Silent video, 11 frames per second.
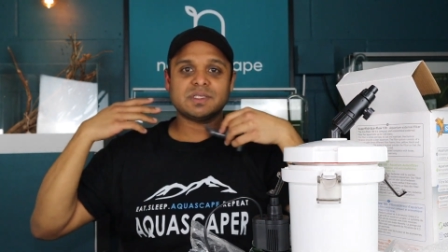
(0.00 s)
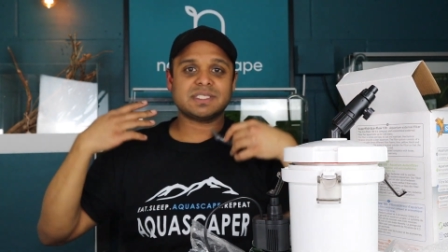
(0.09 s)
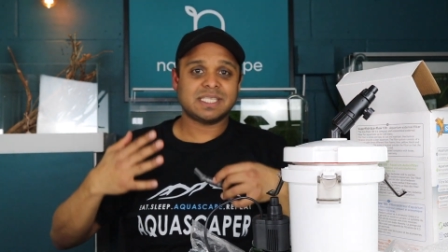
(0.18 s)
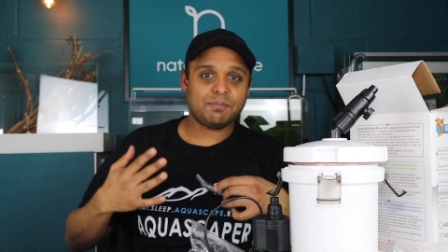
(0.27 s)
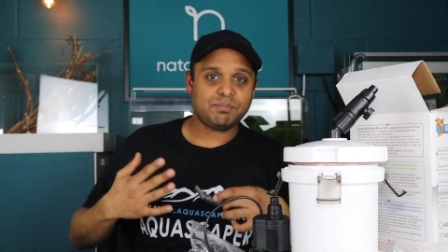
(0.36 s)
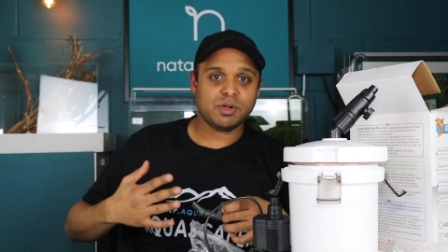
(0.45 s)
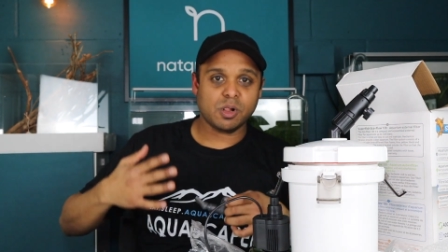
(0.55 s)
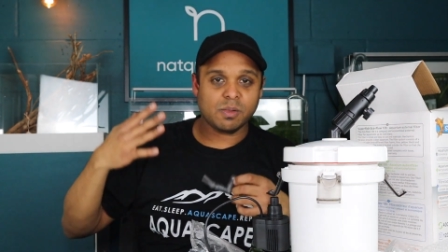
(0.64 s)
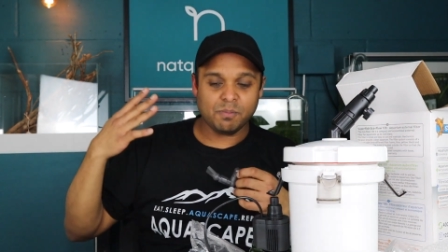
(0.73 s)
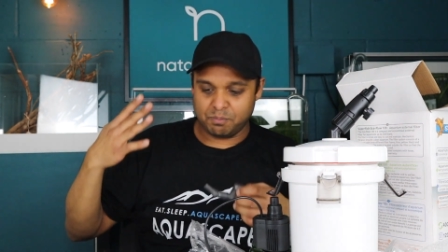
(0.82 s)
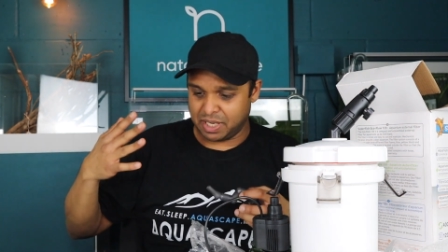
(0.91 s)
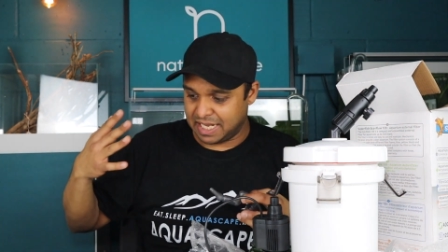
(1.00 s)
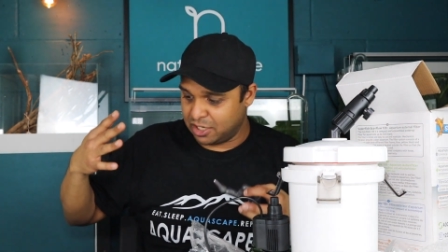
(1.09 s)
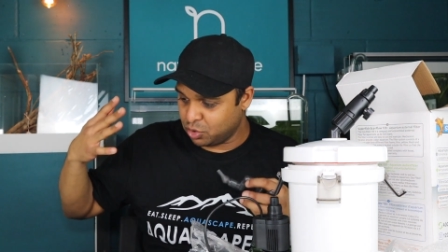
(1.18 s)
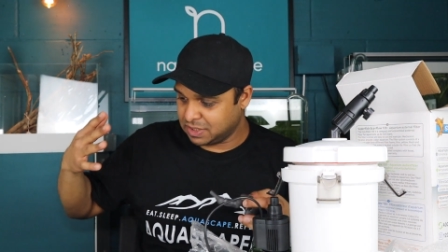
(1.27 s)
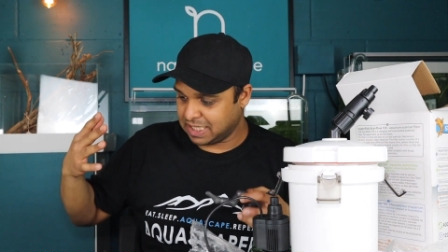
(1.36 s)
Simple, but
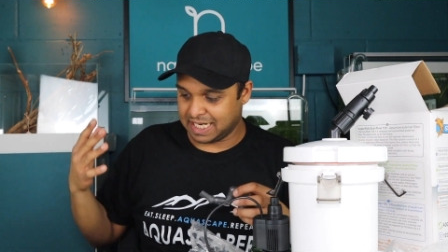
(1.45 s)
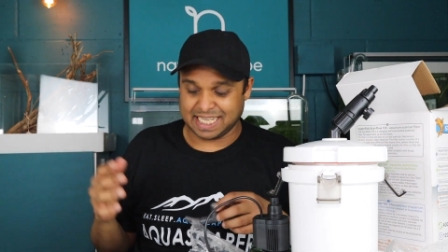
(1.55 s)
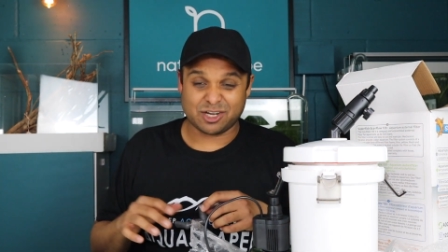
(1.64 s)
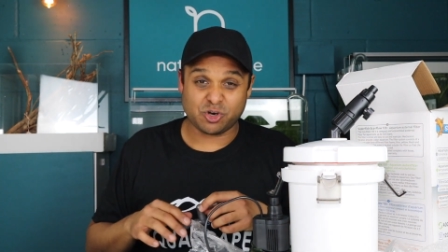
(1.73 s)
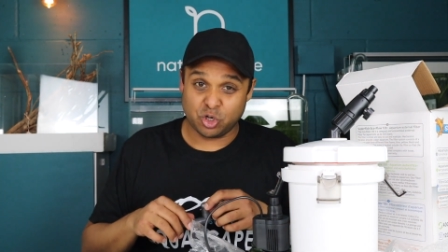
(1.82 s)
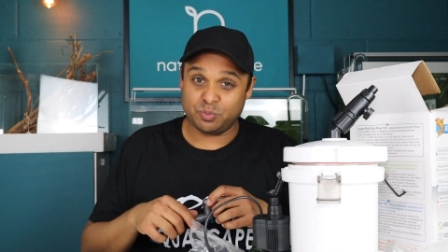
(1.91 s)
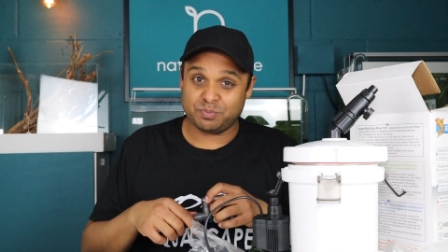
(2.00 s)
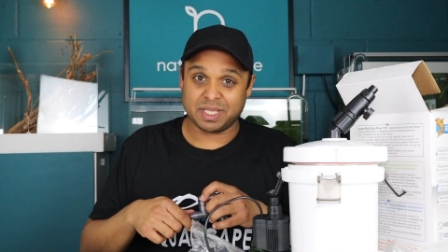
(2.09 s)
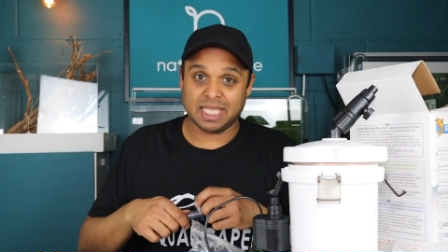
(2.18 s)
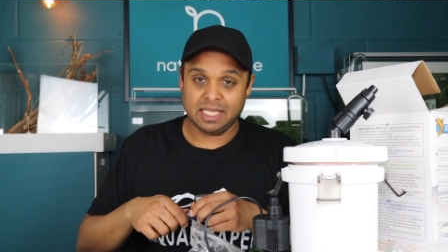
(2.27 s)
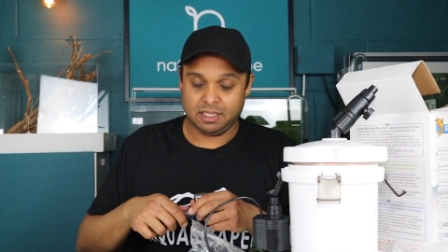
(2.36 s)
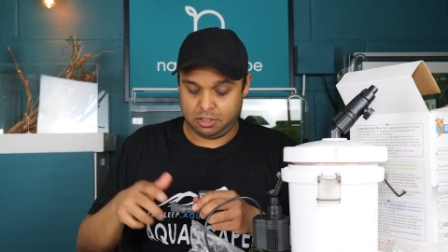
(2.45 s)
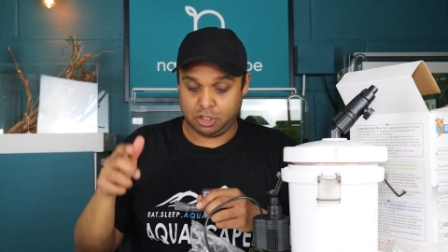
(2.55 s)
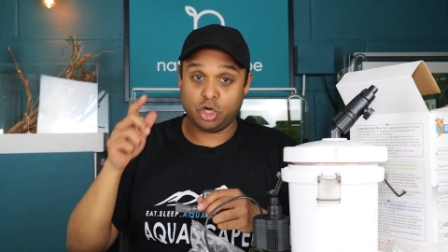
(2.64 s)
it looks like it could be,